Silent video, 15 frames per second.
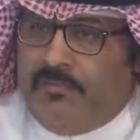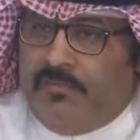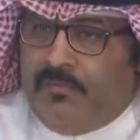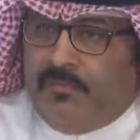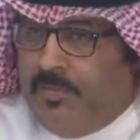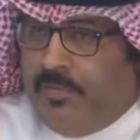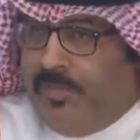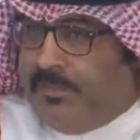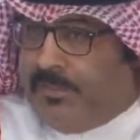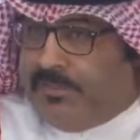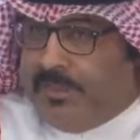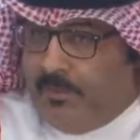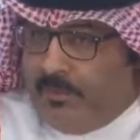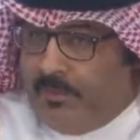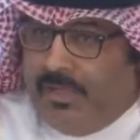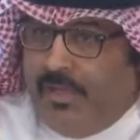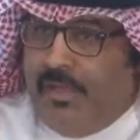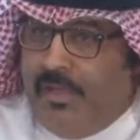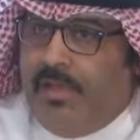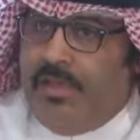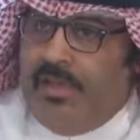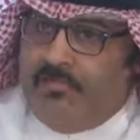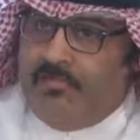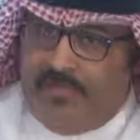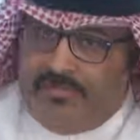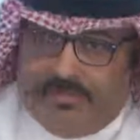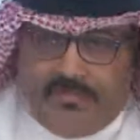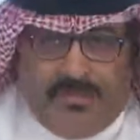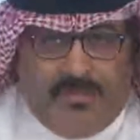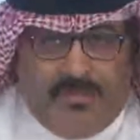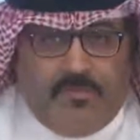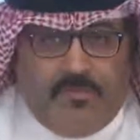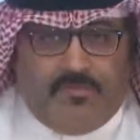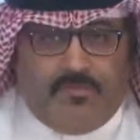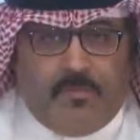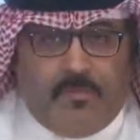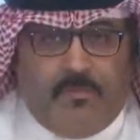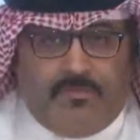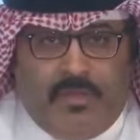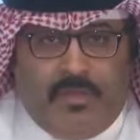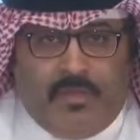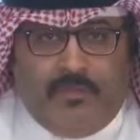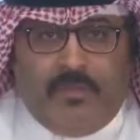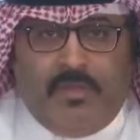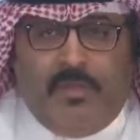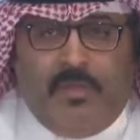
So it is a collaborative